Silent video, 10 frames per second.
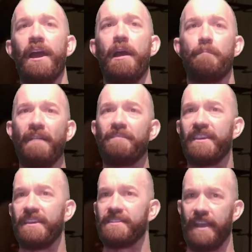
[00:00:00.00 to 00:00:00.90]

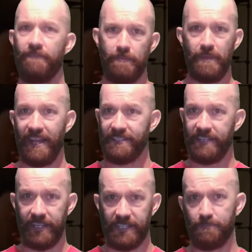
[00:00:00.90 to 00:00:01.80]
Buffy is every bit as
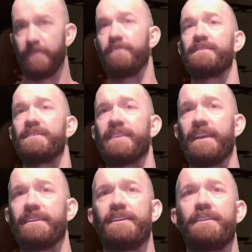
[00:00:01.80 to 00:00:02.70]
inexperienced as
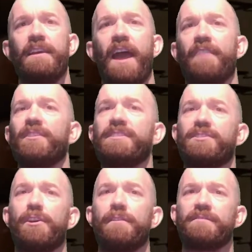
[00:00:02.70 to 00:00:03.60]
Xander, and this
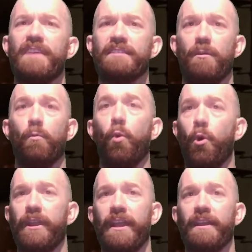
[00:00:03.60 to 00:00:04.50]
serves as a
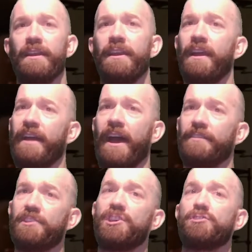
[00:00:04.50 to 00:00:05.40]
warning
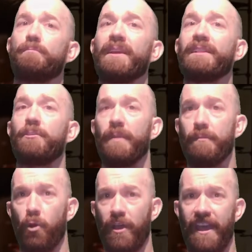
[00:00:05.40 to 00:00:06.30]
that she should be a little bit
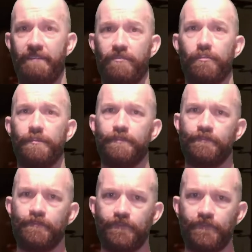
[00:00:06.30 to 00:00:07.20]
more careful.
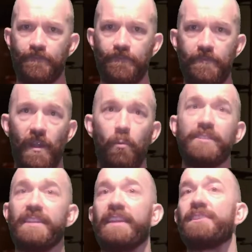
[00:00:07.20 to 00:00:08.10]
We
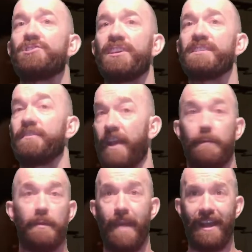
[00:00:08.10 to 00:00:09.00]
see that she's
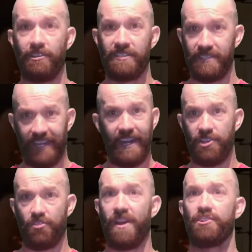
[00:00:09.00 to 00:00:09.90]
developing a
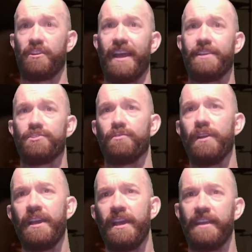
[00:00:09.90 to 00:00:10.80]
teenage crush on Angel
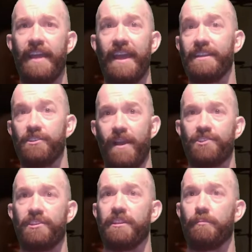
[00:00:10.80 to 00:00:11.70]
in their
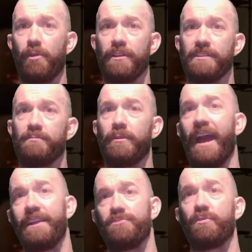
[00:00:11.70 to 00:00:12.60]
interaction in the Bronze when
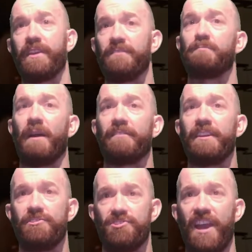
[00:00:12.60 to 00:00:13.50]
Angel gives Buffy
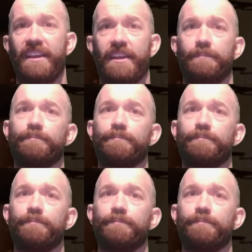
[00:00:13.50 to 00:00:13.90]
his jacket